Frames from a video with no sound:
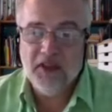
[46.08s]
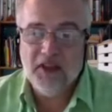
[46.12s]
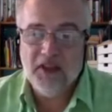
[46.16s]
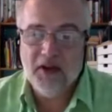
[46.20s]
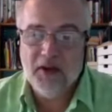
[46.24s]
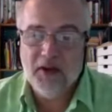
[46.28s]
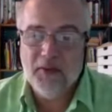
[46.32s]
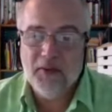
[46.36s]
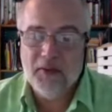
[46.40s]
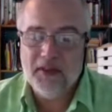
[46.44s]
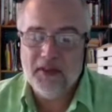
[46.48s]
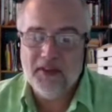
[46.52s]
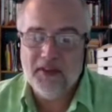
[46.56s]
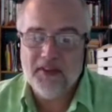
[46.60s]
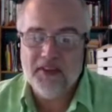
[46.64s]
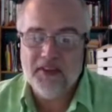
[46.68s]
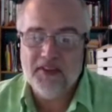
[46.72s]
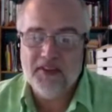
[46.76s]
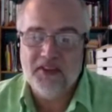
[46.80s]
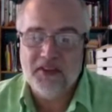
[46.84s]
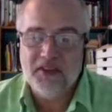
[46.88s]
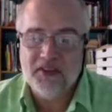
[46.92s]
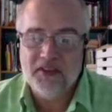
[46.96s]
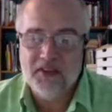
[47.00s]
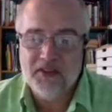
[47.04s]
I mean, this is
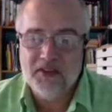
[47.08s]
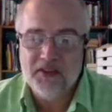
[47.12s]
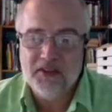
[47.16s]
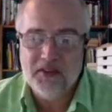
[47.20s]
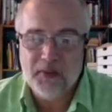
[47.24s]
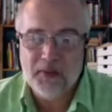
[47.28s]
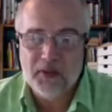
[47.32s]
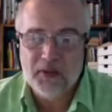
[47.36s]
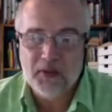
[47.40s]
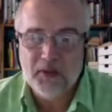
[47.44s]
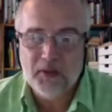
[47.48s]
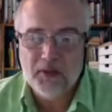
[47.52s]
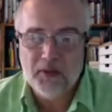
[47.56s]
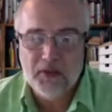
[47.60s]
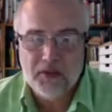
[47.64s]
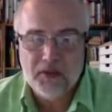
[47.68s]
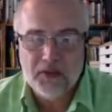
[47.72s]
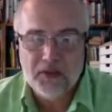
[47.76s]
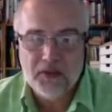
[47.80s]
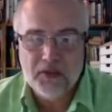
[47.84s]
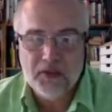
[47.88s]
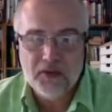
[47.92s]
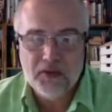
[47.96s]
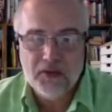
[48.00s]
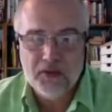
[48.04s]
just typical of the
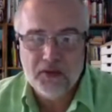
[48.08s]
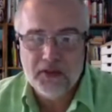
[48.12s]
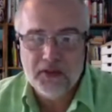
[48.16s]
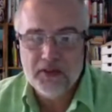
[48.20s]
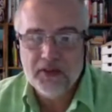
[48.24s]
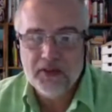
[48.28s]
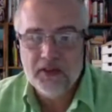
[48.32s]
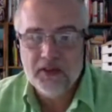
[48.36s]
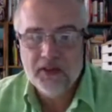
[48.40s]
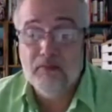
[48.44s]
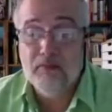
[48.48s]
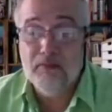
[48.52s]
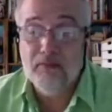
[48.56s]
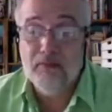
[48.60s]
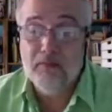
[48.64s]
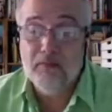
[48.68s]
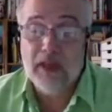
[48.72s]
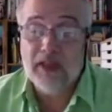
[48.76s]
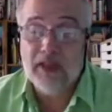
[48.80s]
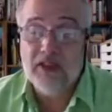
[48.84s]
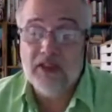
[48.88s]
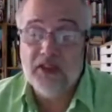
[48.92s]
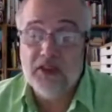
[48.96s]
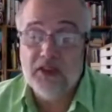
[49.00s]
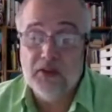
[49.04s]
Tories,
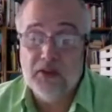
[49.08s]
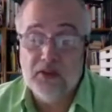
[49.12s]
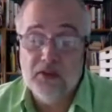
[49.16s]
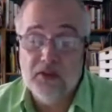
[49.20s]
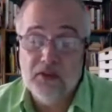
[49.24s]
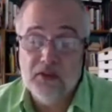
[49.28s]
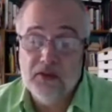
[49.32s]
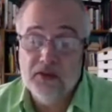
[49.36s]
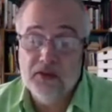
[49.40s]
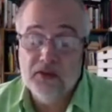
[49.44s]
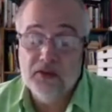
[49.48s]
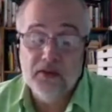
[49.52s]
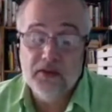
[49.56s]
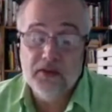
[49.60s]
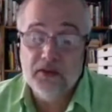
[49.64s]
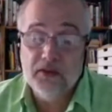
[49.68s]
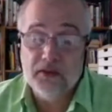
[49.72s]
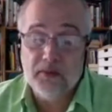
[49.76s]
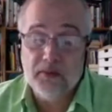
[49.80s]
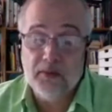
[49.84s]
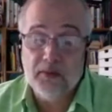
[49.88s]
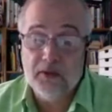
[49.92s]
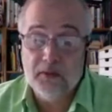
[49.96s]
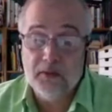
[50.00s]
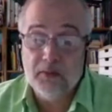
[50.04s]
attitude of the Tories at
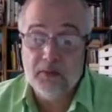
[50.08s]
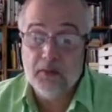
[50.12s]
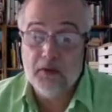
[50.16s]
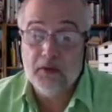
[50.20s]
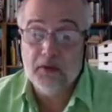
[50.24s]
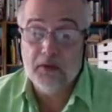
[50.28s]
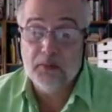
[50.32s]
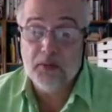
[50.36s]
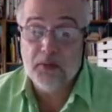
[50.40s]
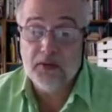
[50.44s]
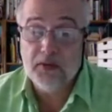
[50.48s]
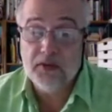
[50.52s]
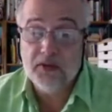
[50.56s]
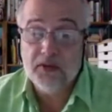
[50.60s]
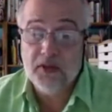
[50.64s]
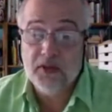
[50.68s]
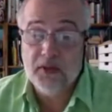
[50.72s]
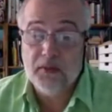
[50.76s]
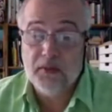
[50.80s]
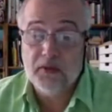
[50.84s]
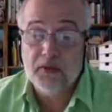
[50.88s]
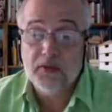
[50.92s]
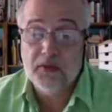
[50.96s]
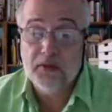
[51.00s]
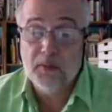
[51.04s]
this point in time.
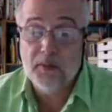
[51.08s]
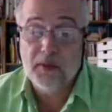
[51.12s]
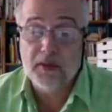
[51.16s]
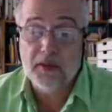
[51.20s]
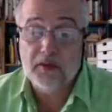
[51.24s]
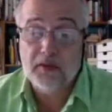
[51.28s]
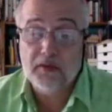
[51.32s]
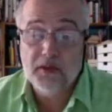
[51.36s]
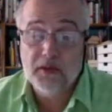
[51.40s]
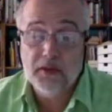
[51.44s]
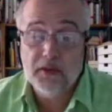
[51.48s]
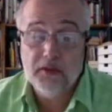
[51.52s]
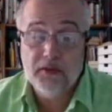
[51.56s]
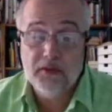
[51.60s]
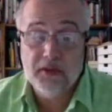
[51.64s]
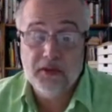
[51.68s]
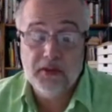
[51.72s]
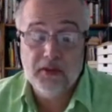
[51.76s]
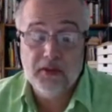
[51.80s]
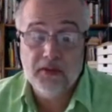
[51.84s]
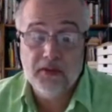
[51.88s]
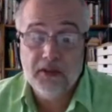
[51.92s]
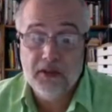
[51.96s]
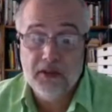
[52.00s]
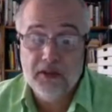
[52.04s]
It's all about greed,
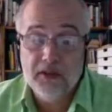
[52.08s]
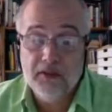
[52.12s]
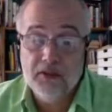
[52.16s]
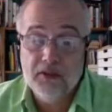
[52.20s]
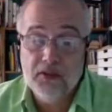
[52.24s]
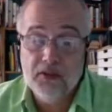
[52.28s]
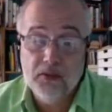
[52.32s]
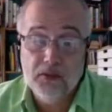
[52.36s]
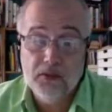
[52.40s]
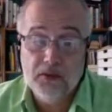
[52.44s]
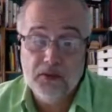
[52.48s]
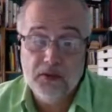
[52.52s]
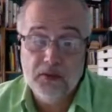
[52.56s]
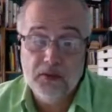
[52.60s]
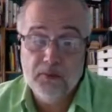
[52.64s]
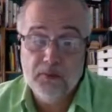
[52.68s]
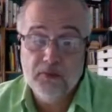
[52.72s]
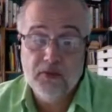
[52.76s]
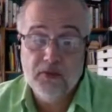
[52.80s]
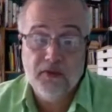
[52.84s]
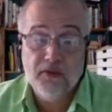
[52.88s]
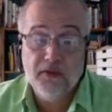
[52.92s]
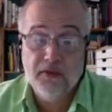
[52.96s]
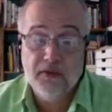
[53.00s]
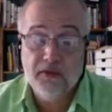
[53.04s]
and short-term
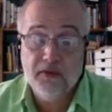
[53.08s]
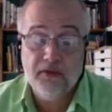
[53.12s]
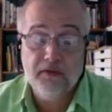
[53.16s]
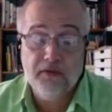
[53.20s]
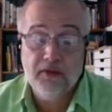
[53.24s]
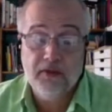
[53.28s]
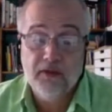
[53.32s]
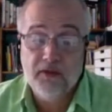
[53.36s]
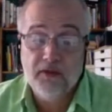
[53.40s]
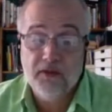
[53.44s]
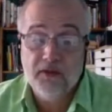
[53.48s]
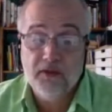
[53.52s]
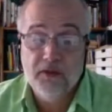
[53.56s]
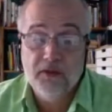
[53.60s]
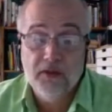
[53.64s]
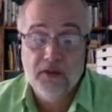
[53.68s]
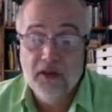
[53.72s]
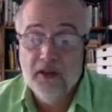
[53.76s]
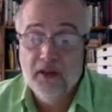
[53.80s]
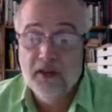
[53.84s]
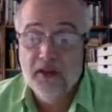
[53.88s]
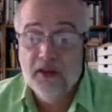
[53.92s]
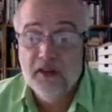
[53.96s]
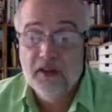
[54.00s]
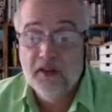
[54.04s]
profit rather than
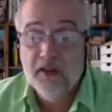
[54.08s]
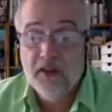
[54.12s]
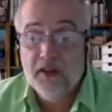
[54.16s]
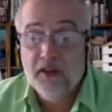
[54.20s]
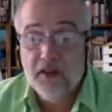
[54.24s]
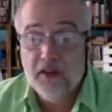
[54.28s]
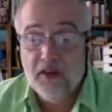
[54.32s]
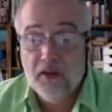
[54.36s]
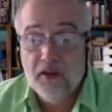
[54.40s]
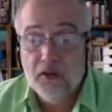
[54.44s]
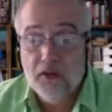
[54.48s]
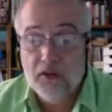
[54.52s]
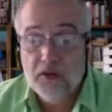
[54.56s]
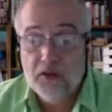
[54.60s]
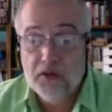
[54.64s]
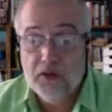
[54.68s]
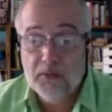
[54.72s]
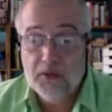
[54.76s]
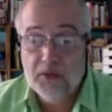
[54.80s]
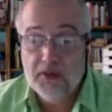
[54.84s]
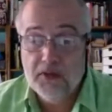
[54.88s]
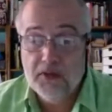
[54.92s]
long-term